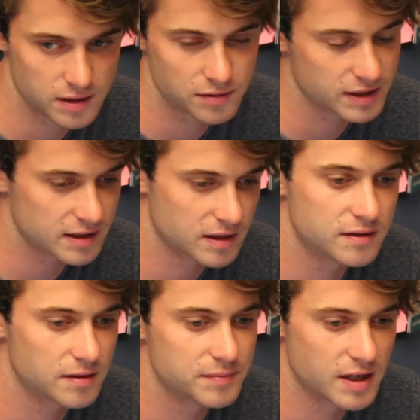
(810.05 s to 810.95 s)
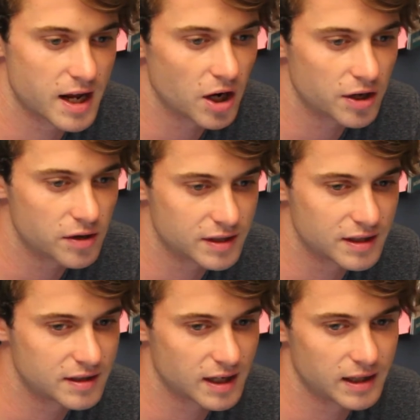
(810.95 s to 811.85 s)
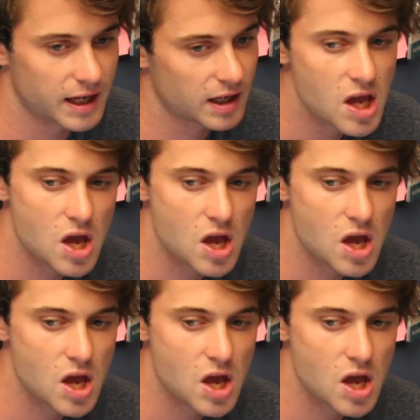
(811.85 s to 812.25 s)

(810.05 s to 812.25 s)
I was asking some scenarios, and he said, like,